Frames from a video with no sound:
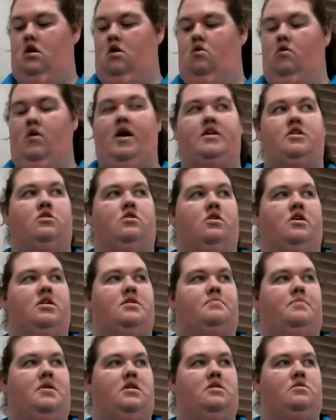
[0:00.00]
Rice
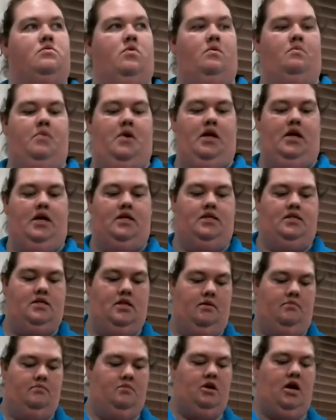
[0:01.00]
Krispies would be a
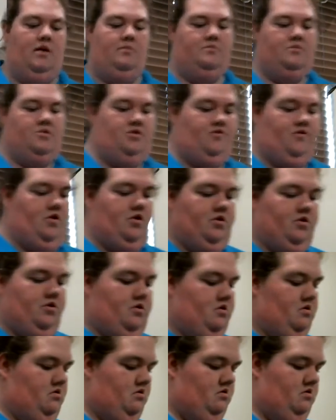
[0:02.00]
sometimes food.